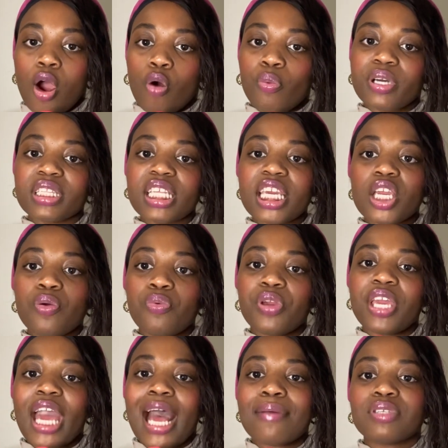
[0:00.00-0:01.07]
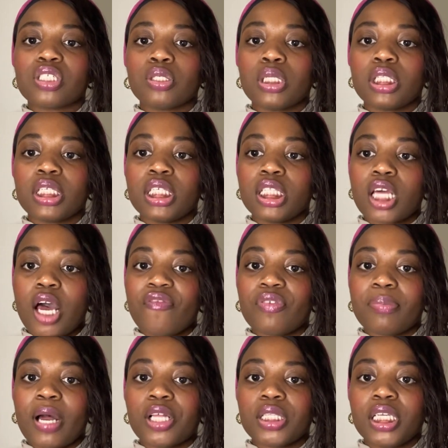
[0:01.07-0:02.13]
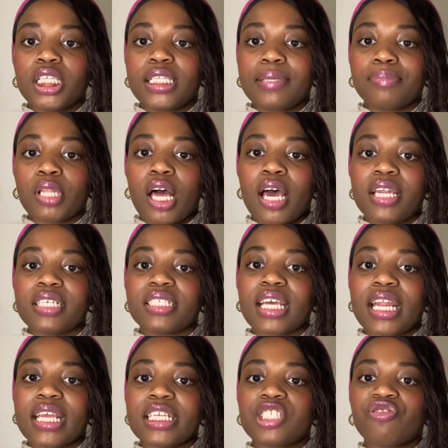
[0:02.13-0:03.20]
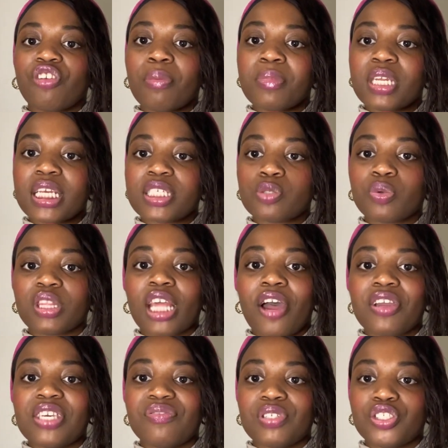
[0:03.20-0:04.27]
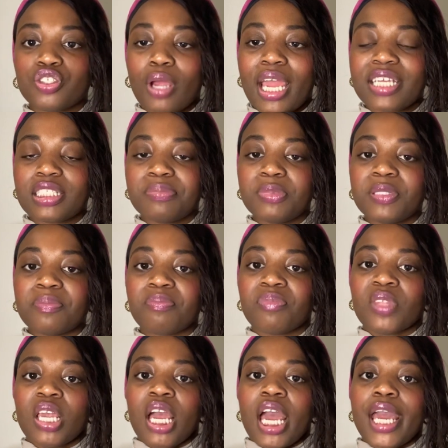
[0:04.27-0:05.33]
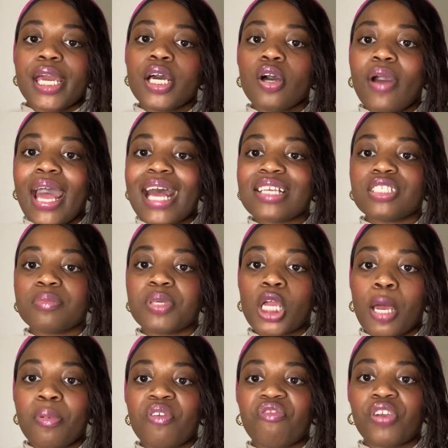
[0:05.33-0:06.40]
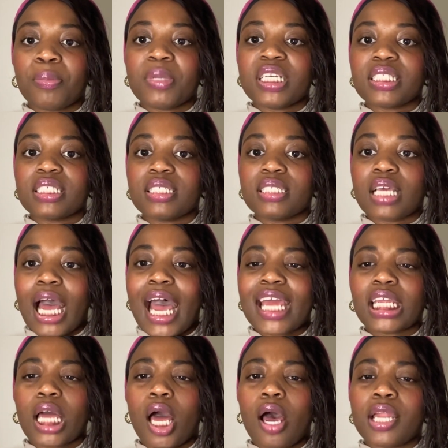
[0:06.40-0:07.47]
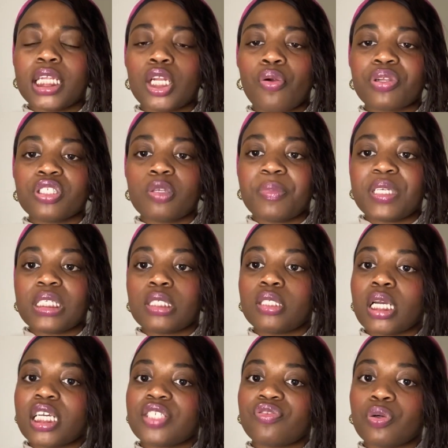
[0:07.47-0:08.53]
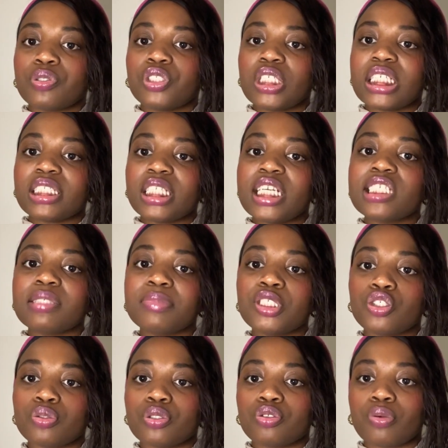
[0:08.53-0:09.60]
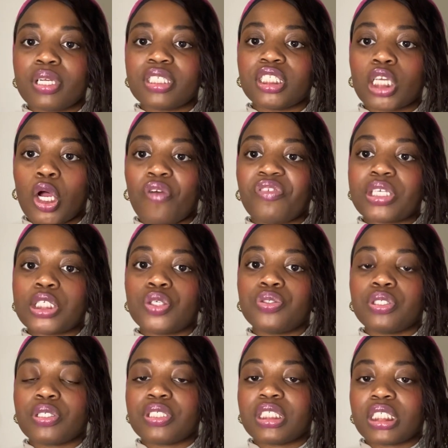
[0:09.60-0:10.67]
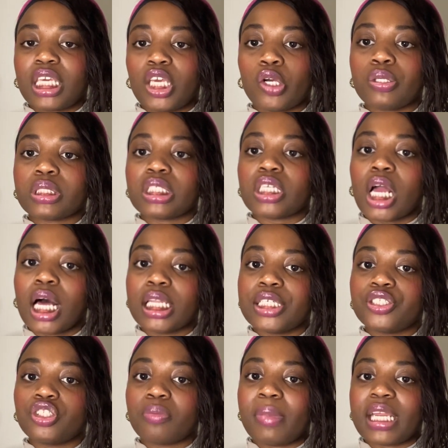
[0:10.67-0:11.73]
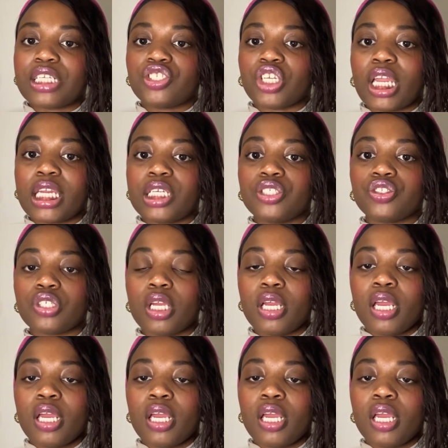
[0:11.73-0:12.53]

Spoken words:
One thing we absolutely love about Legally Blonde is that it's feminist without even trying to be. Elle has to become a feminist icon in order to be successful. She just needs to be true to herself and use her skills and knowledge to make a change.